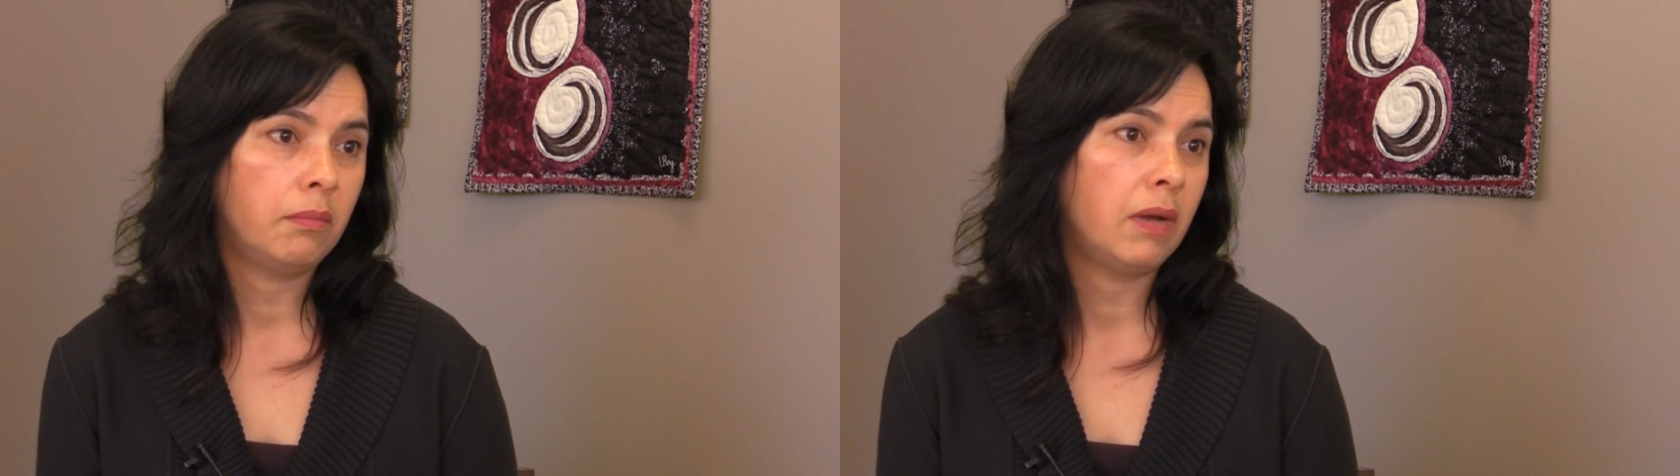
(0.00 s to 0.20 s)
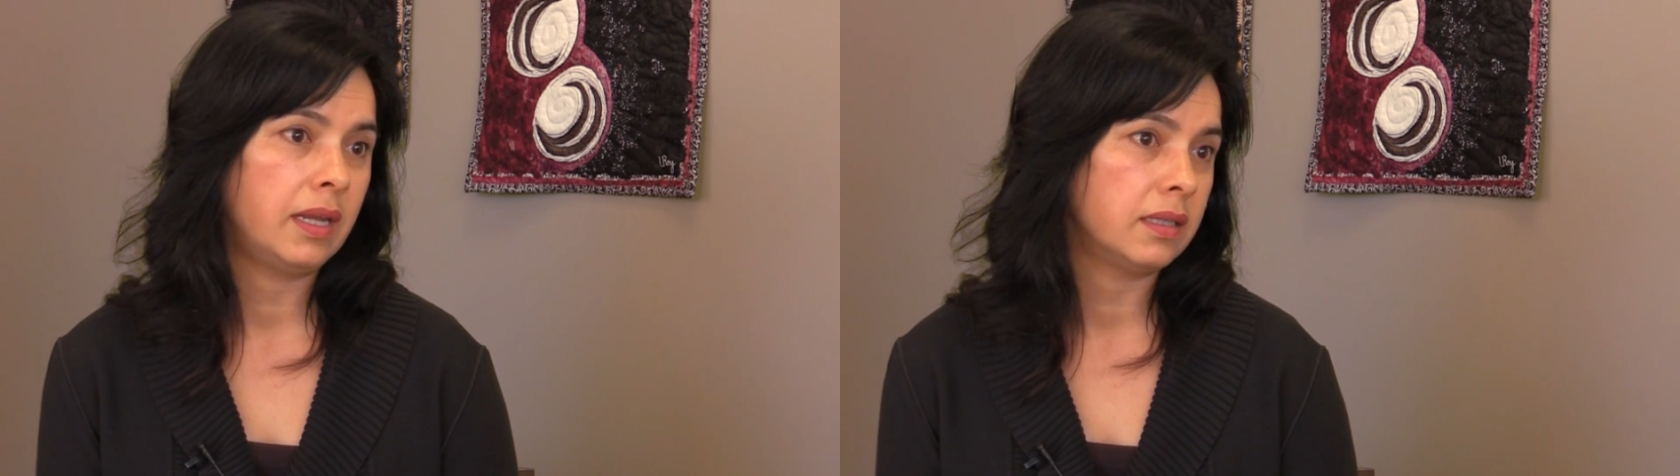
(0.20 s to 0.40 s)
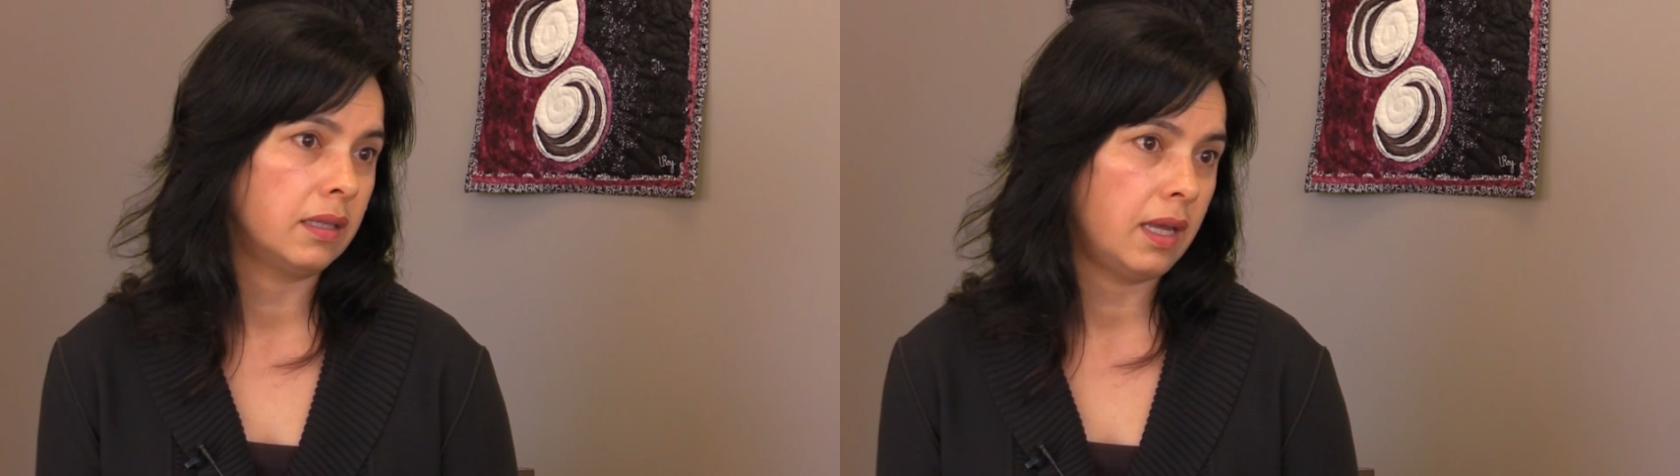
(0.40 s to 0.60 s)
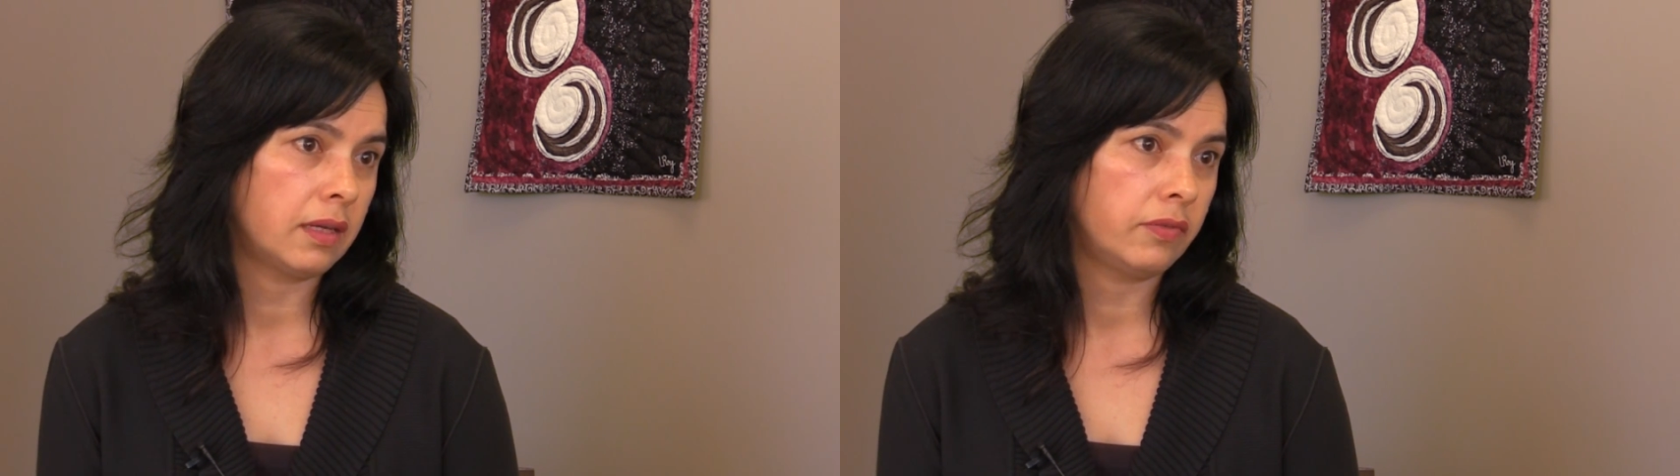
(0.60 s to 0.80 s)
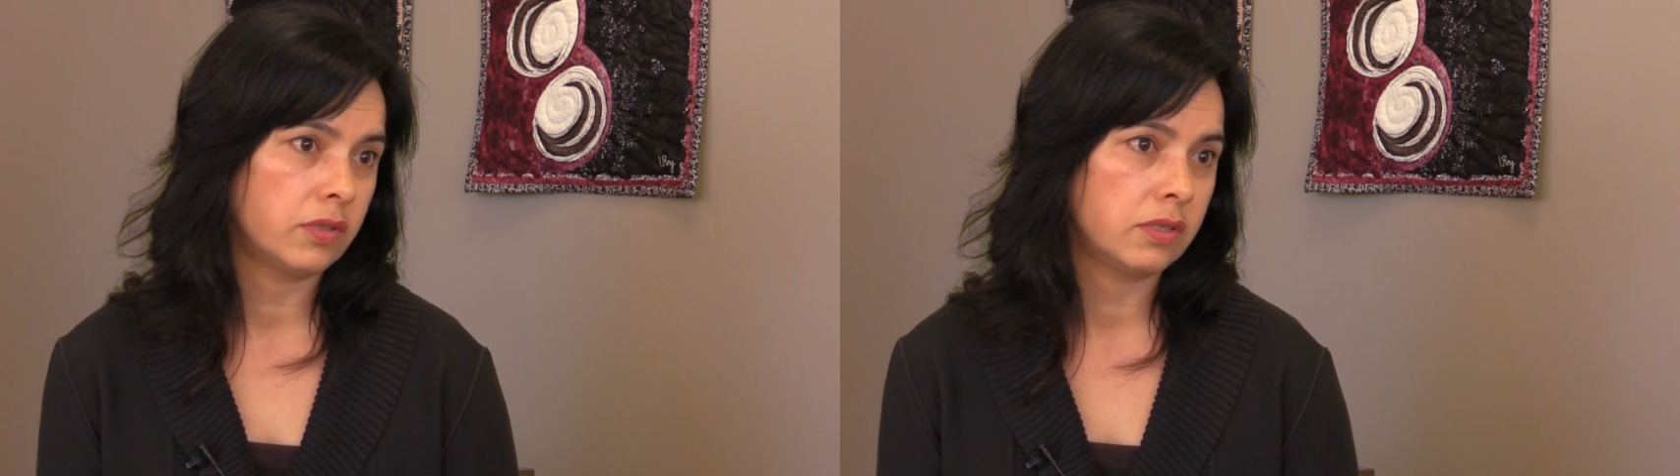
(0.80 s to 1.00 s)
might
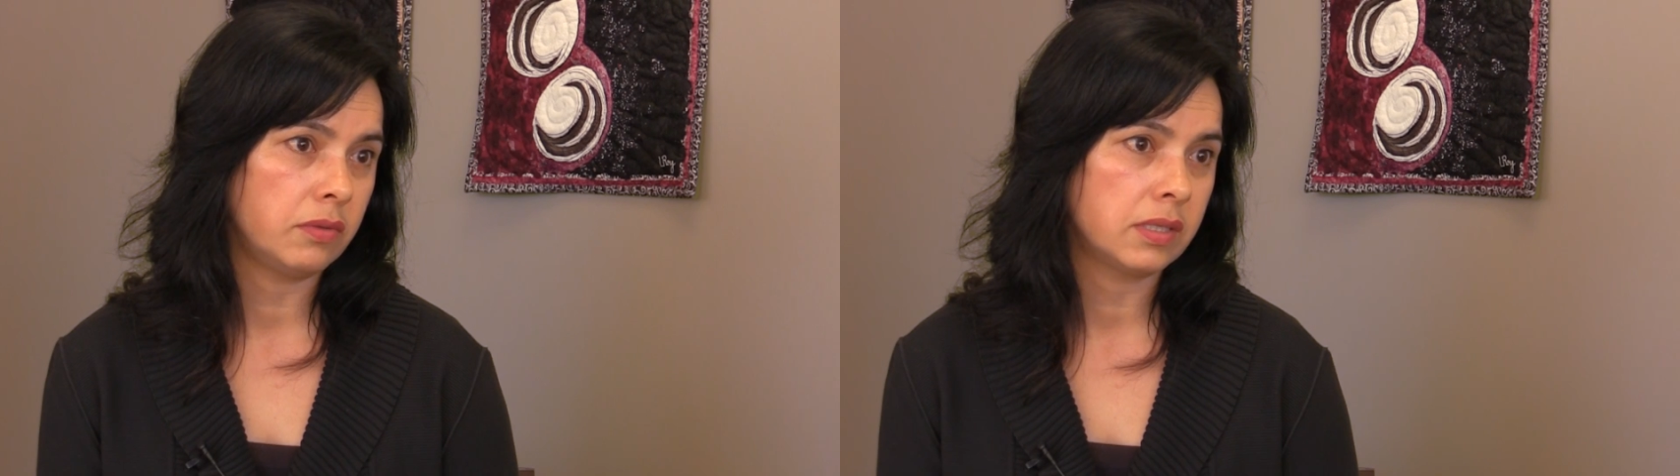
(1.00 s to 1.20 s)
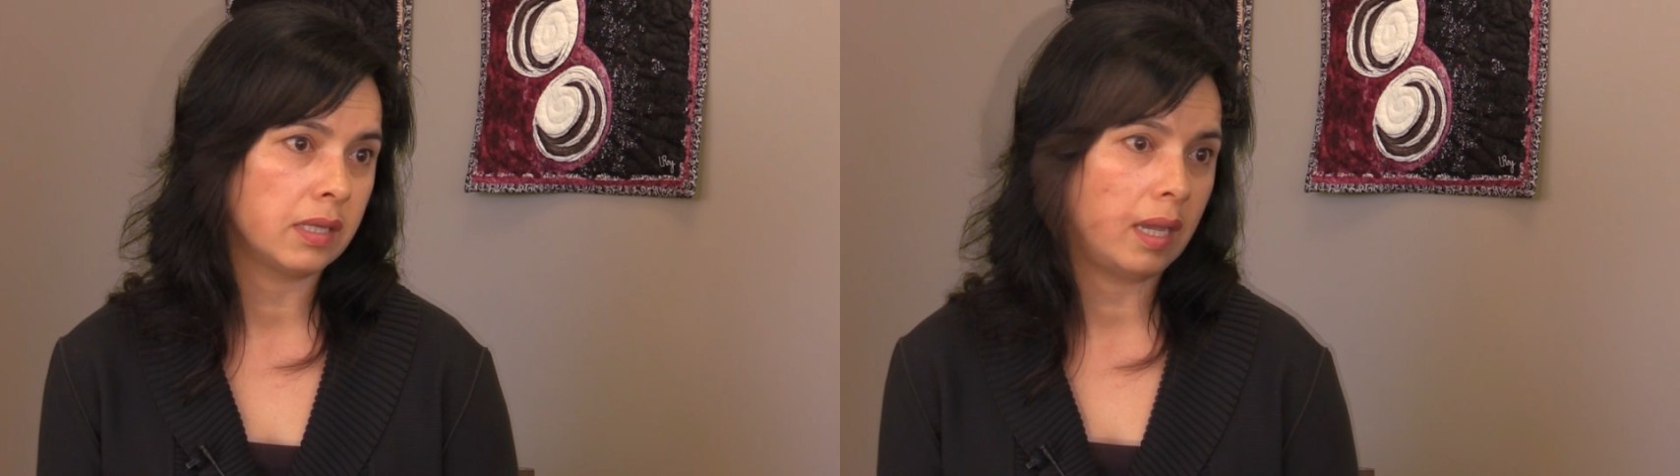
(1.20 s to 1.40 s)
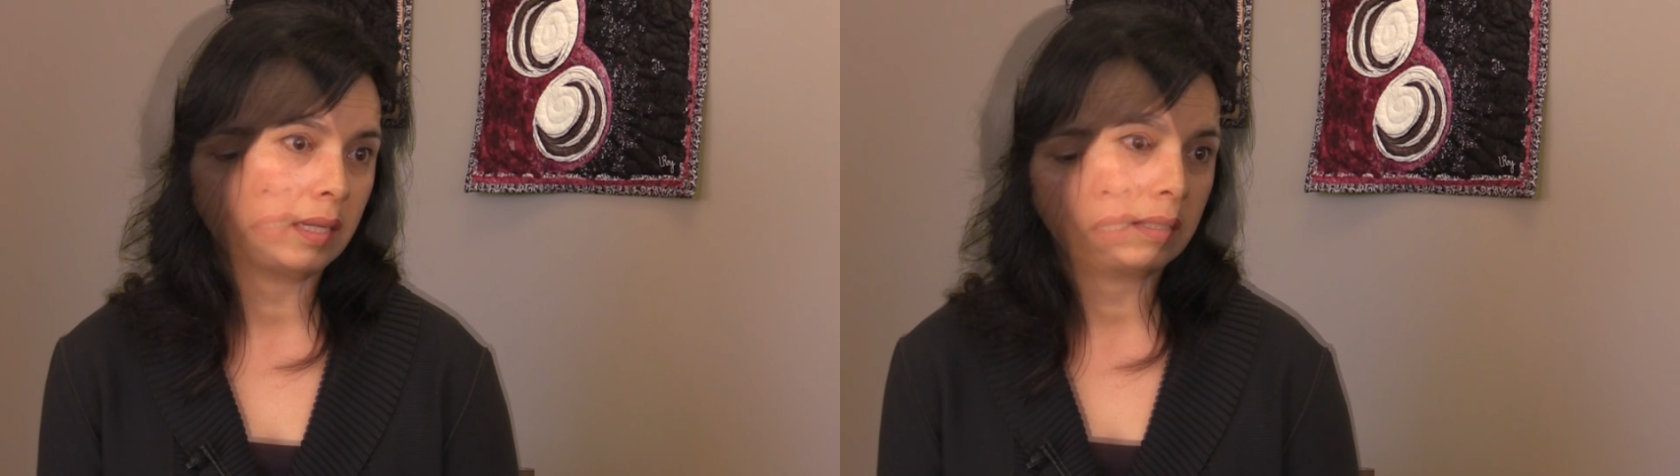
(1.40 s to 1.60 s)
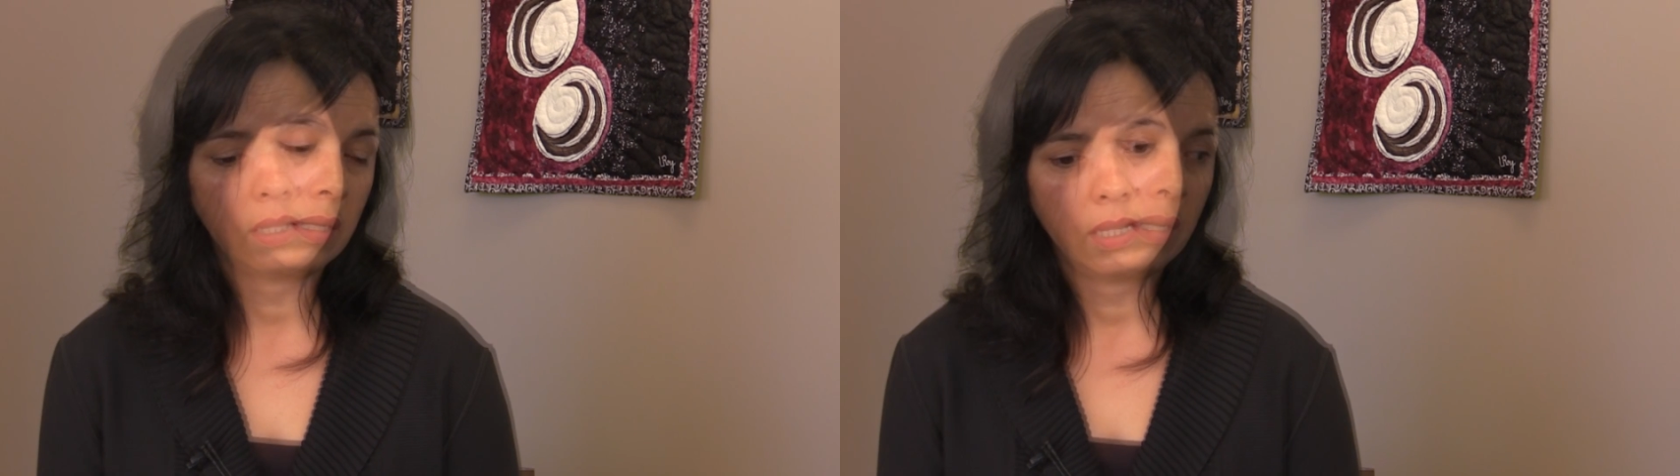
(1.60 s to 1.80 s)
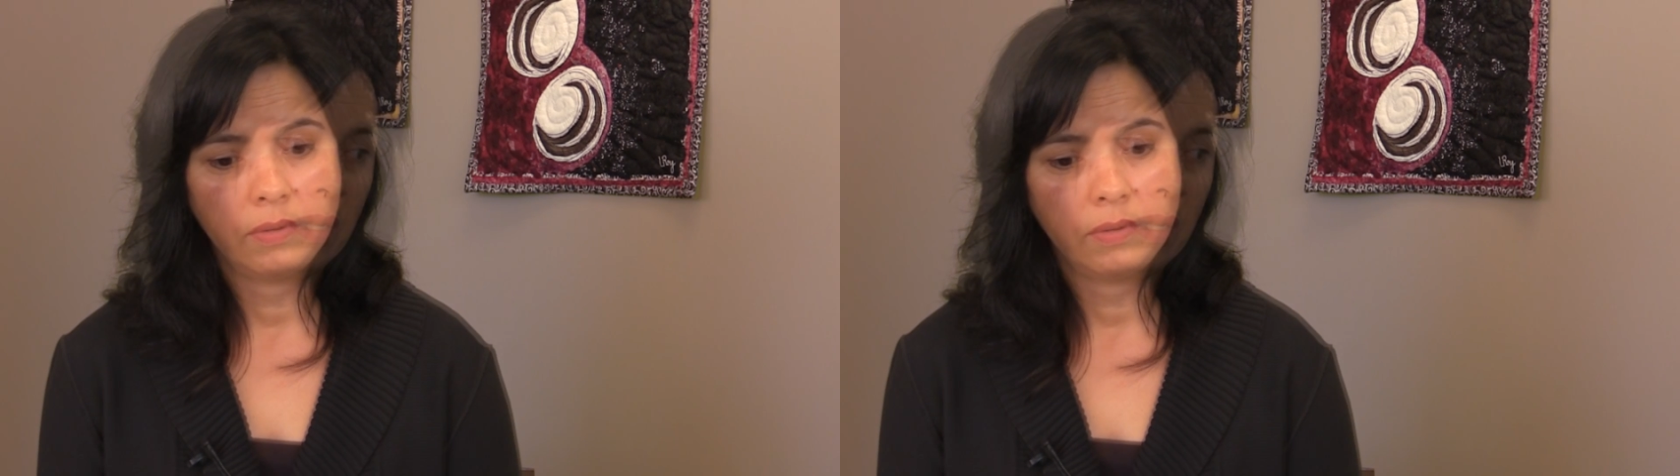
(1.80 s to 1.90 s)
elect for suicide.